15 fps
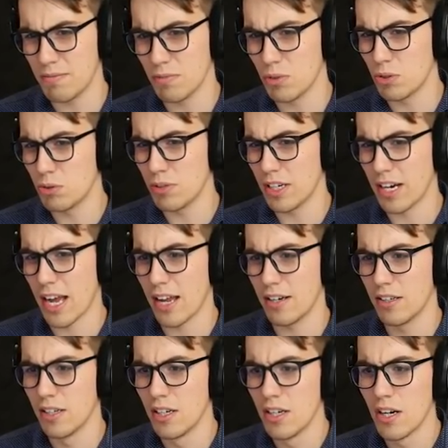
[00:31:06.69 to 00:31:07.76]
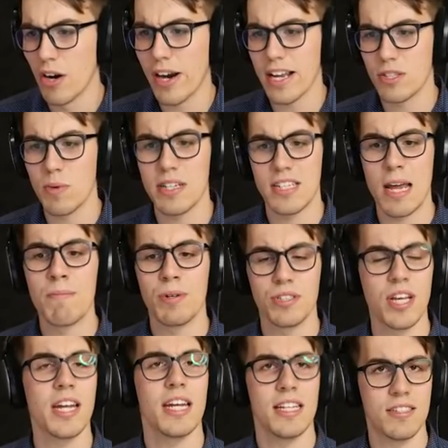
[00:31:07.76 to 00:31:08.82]
Oh, they're gone. Okay, so at
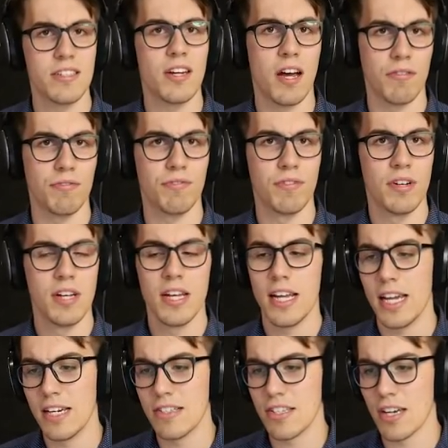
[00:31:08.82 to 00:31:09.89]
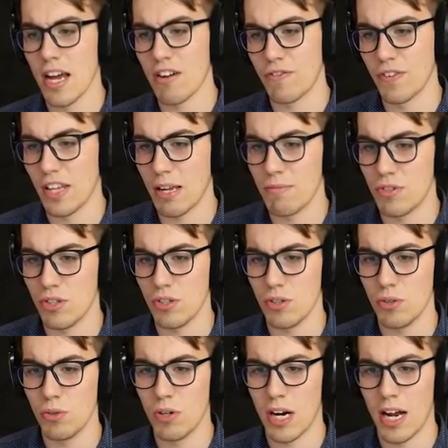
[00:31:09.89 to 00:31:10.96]
10%, it's enough. It is enough for them
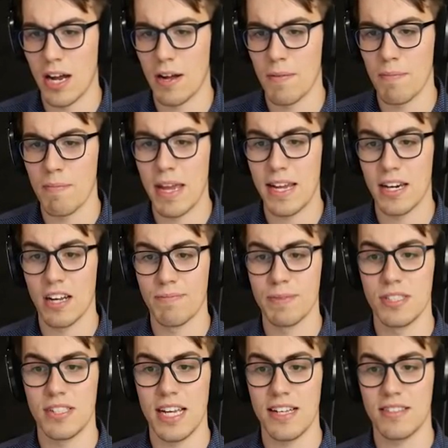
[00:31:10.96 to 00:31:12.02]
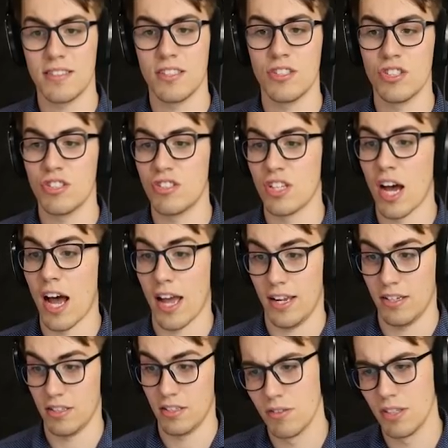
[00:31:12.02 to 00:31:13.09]
to uh, make enough mistakes to just die.
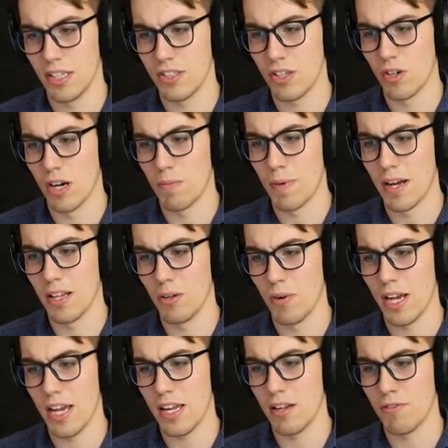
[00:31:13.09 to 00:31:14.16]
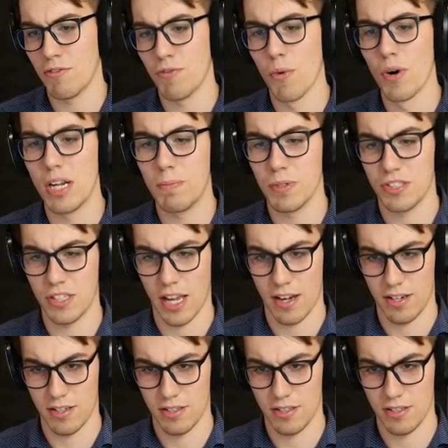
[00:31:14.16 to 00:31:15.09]
Well, let's go up all the way to 40%.